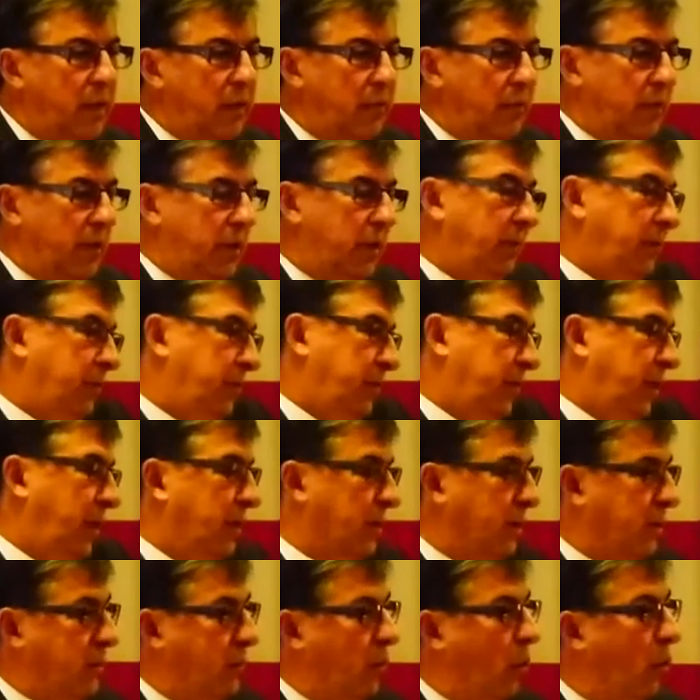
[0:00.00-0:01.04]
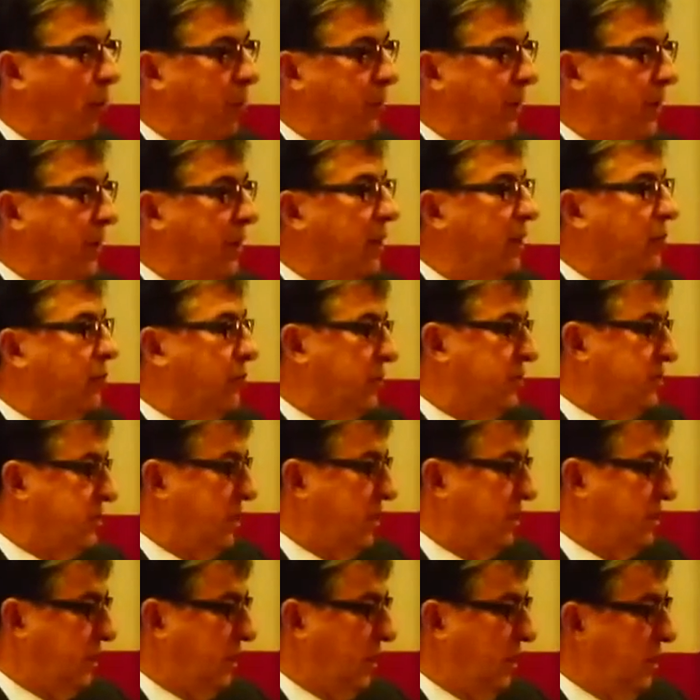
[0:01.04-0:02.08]
We are hoping, of course,
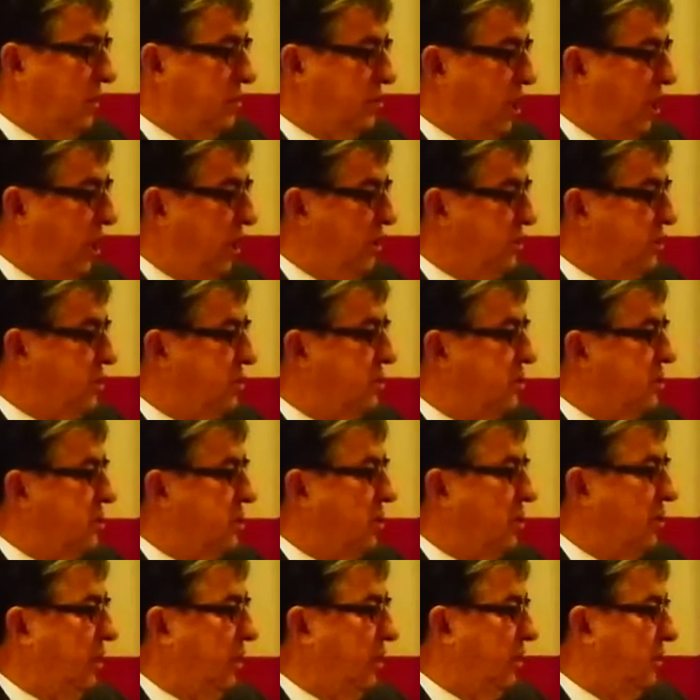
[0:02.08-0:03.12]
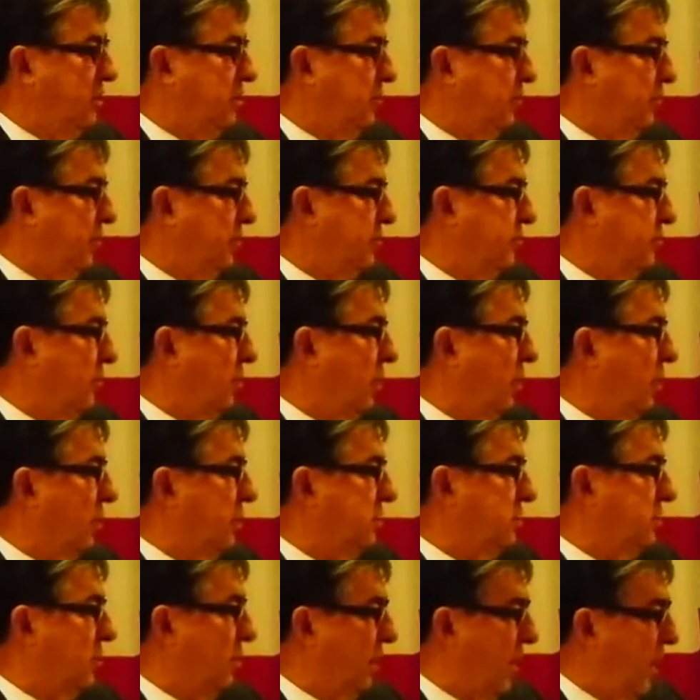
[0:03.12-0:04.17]
that the change in Sarnia to Montreal
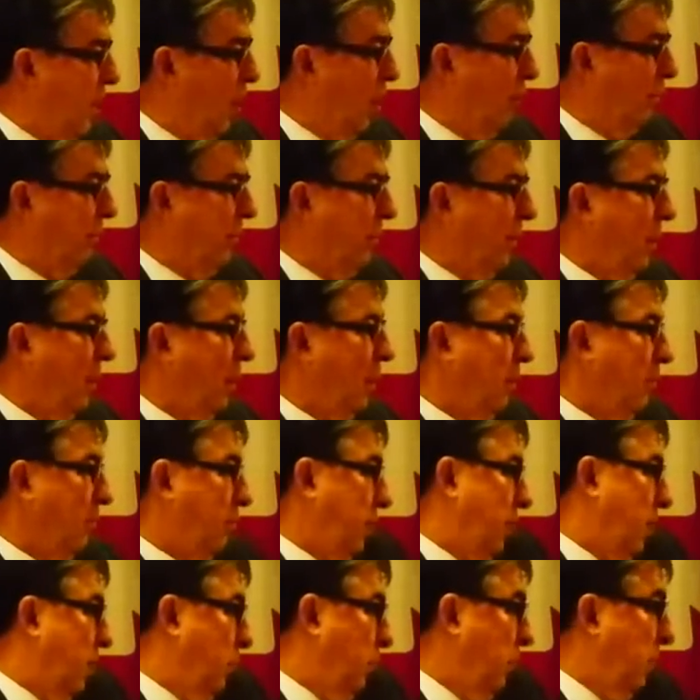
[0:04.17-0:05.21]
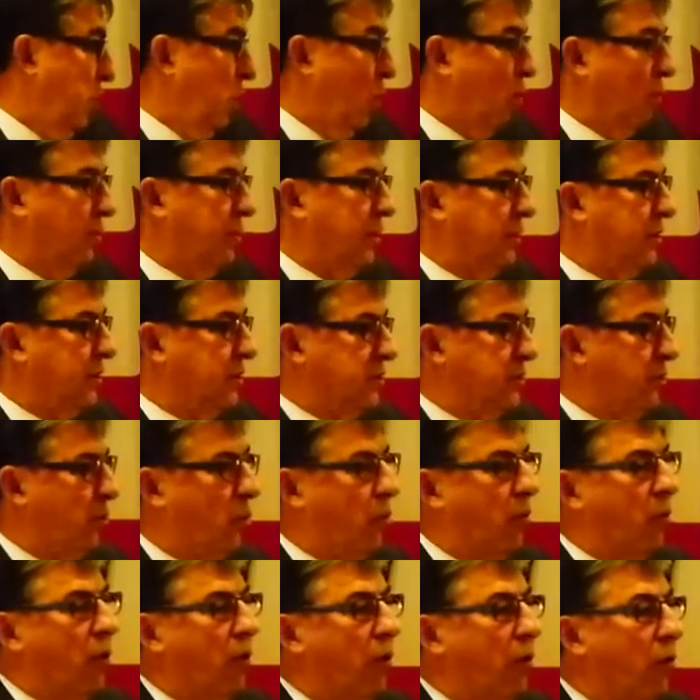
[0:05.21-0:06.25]
is going to help. We know that there's
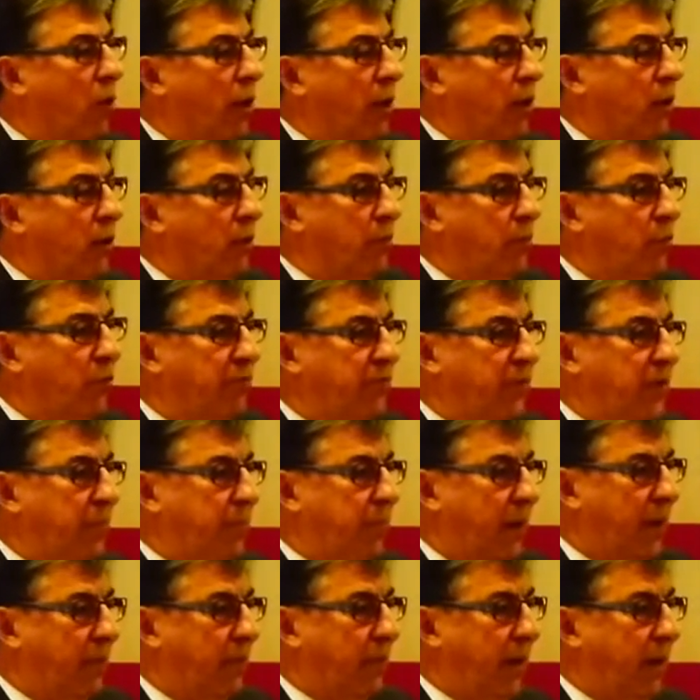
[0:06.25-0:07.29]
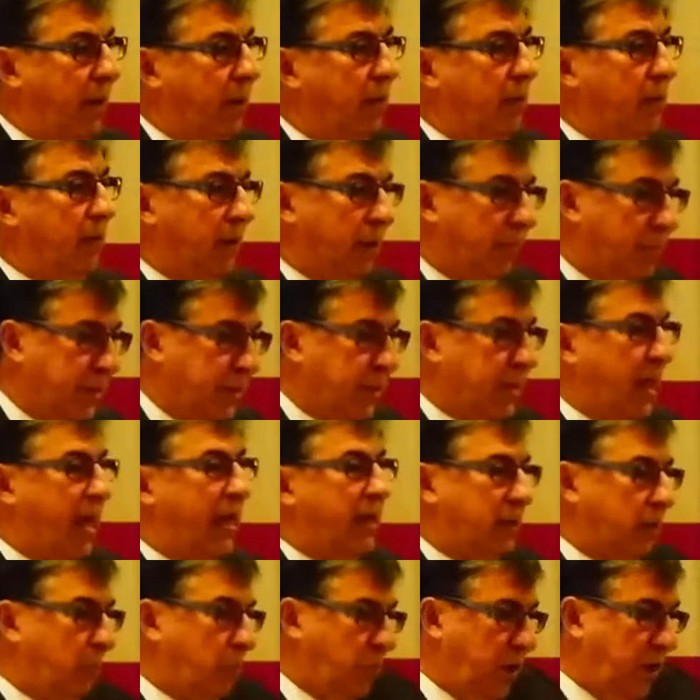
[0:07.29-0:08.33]
more oil moving by rail, but
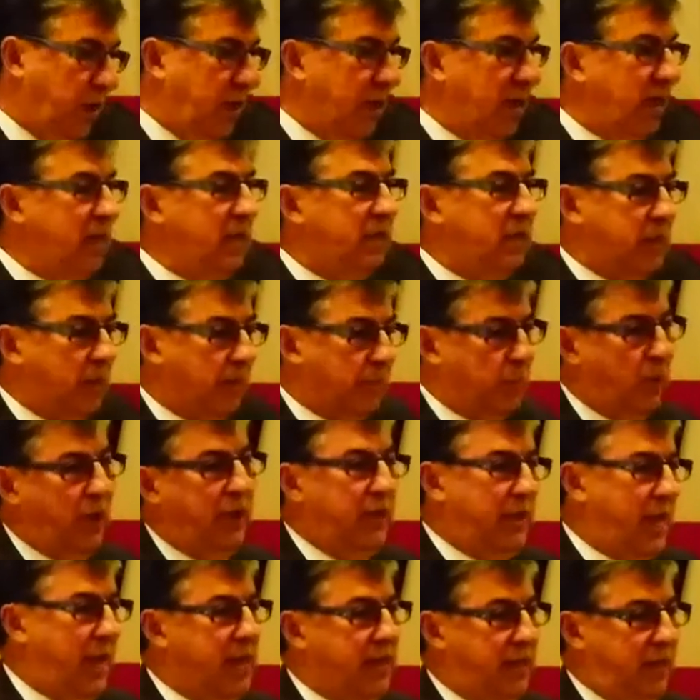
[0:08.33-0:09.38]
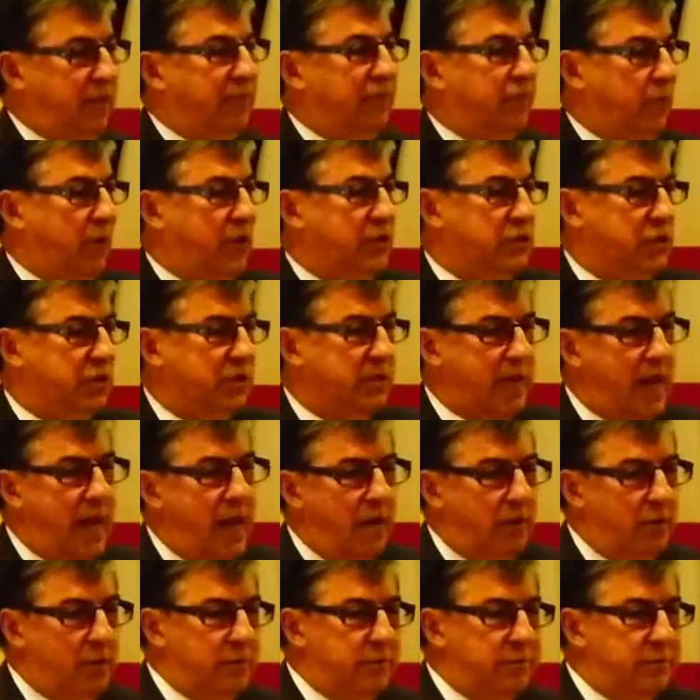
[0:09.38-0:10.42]
that we need to bring that differential
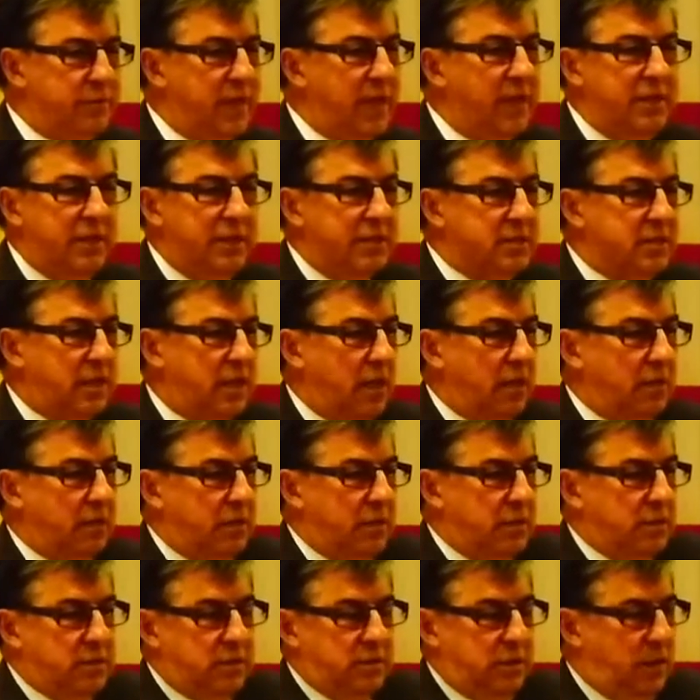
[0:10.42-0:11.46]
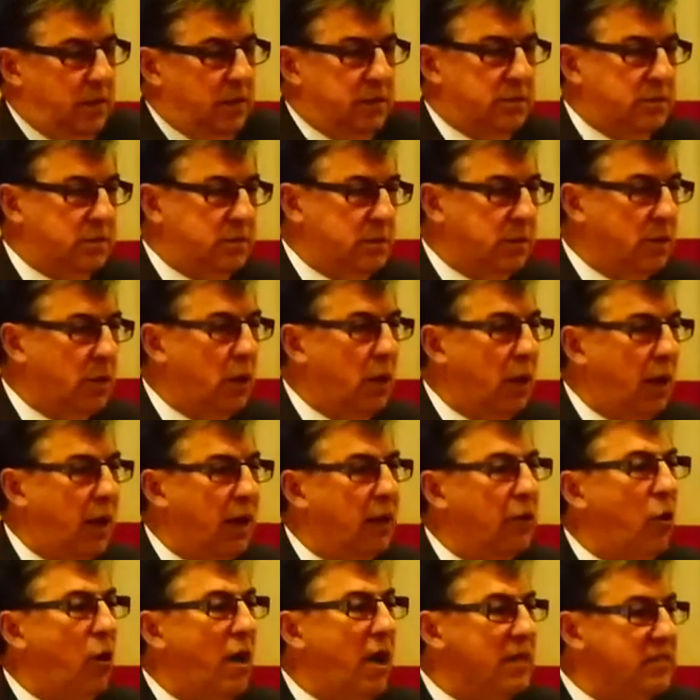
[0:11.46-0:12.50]
down. That discount is a
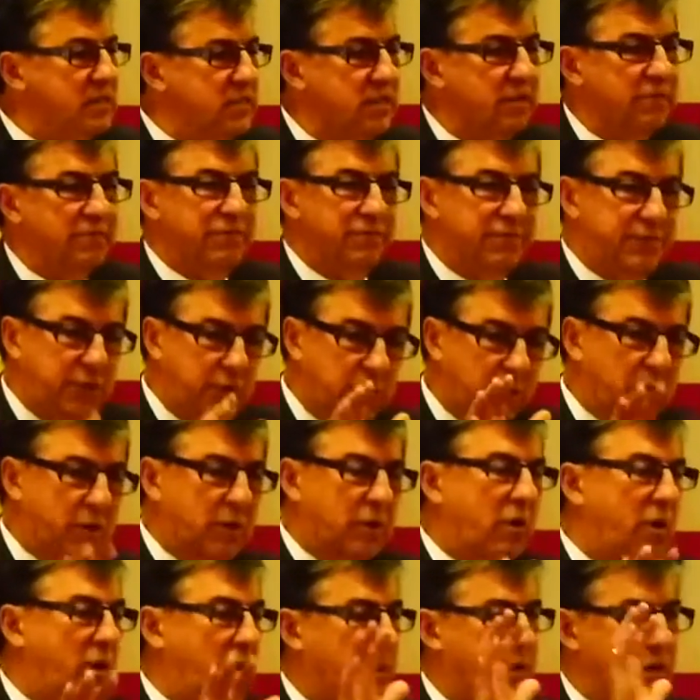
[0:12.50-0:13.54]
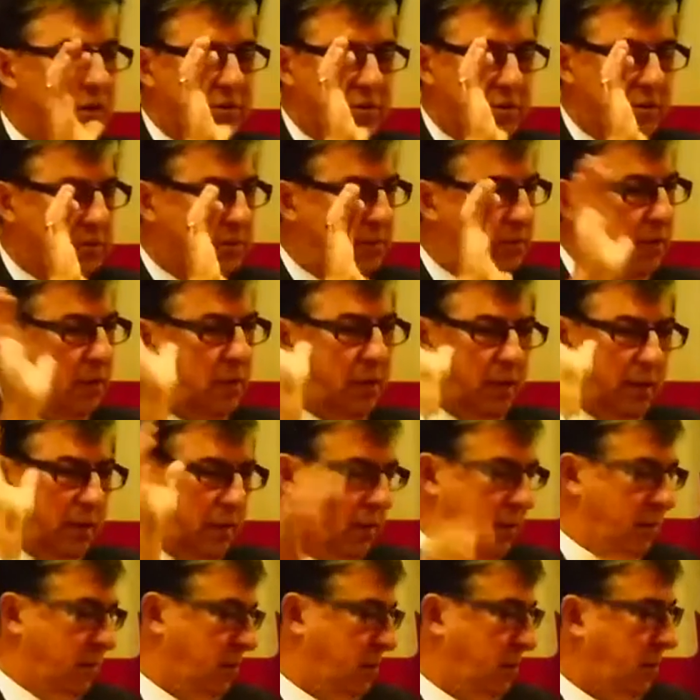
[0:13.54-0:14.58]
loss of your dollars,
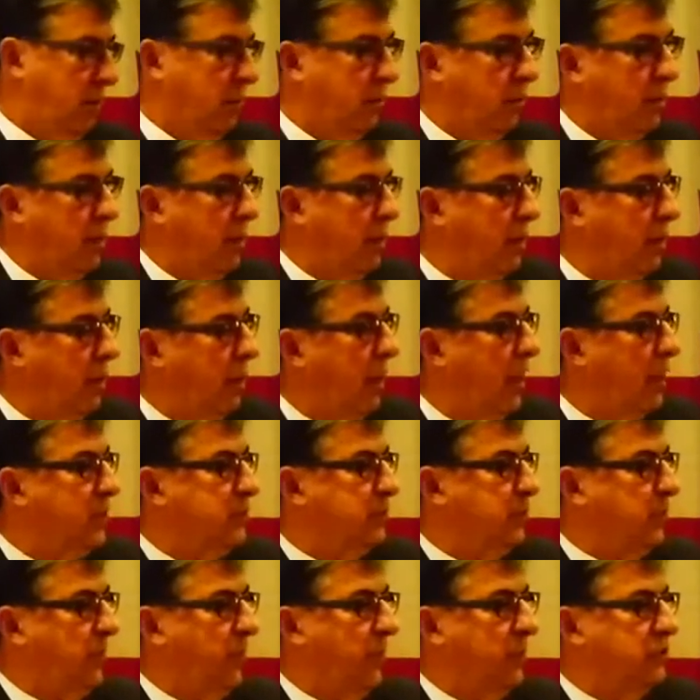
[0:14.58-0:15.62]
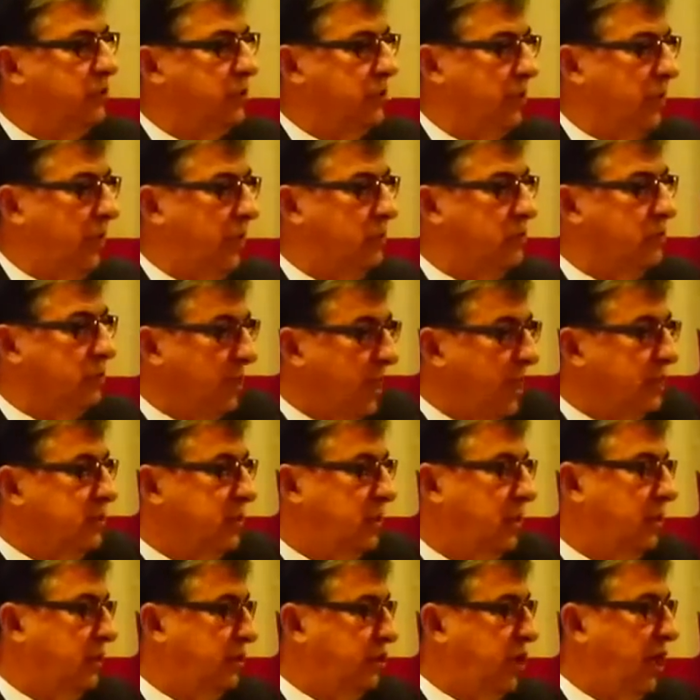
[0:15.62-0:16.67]
exponentially. So that's
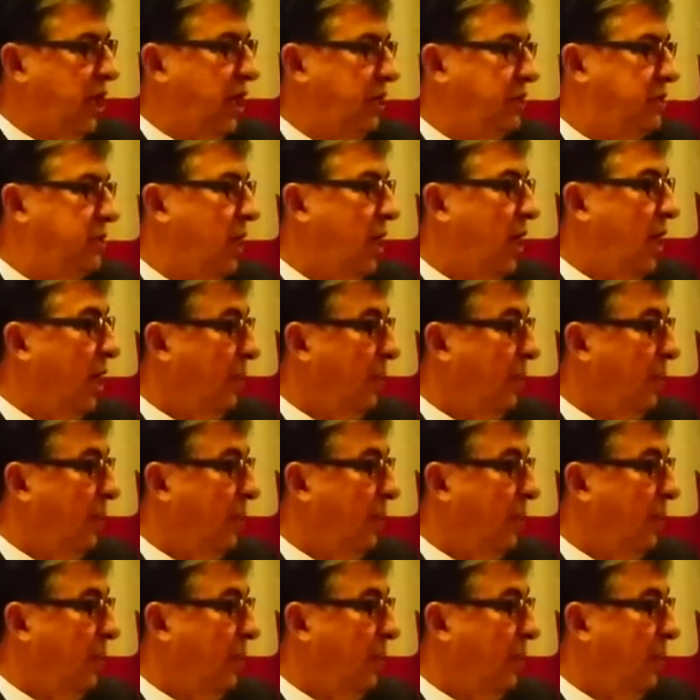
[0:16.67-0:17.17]
got to change.